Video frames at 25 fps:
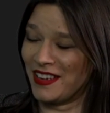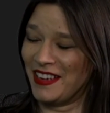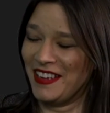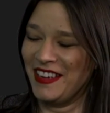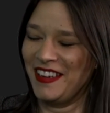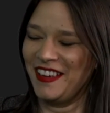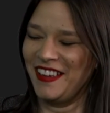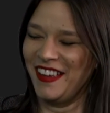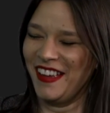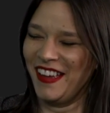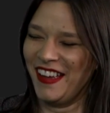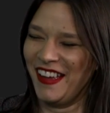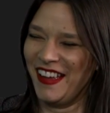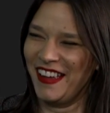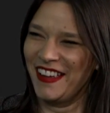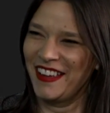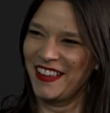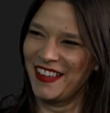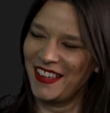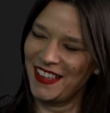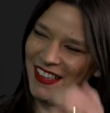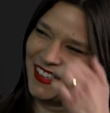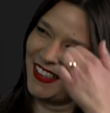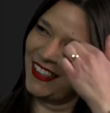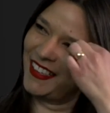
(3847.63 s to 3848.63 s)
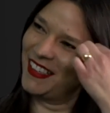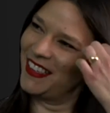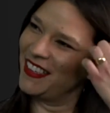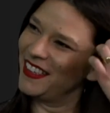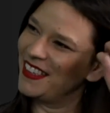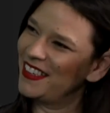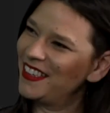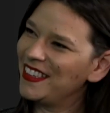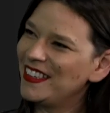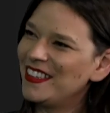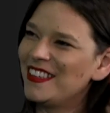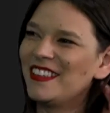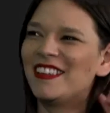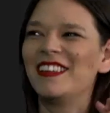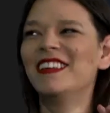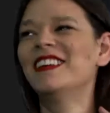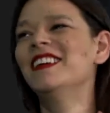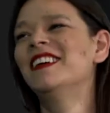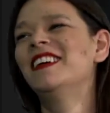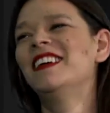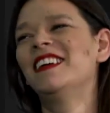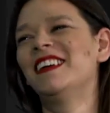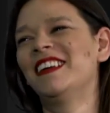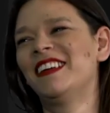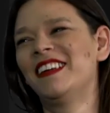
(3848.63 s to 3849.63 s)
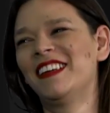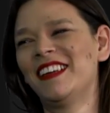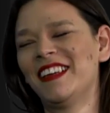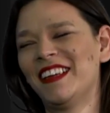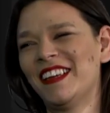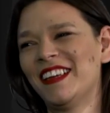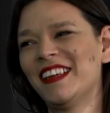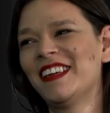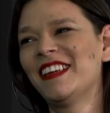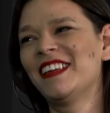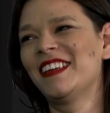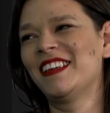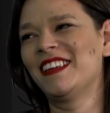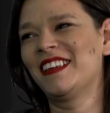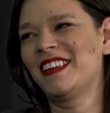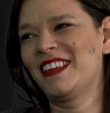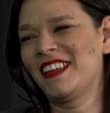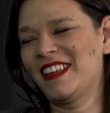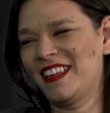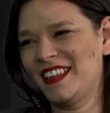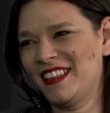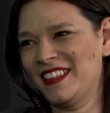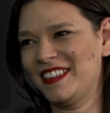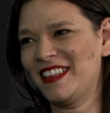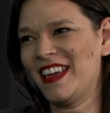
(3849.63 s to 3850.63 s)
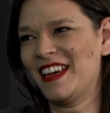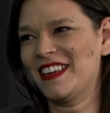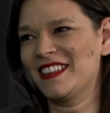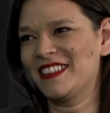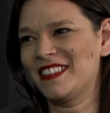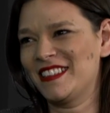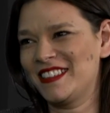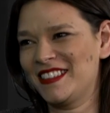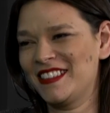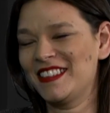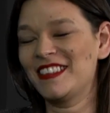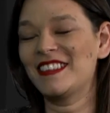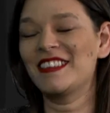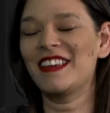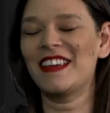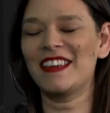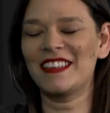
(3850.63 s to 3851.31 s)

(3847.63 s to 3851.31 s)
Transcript: And magically it will appear on the screen about now. Yes.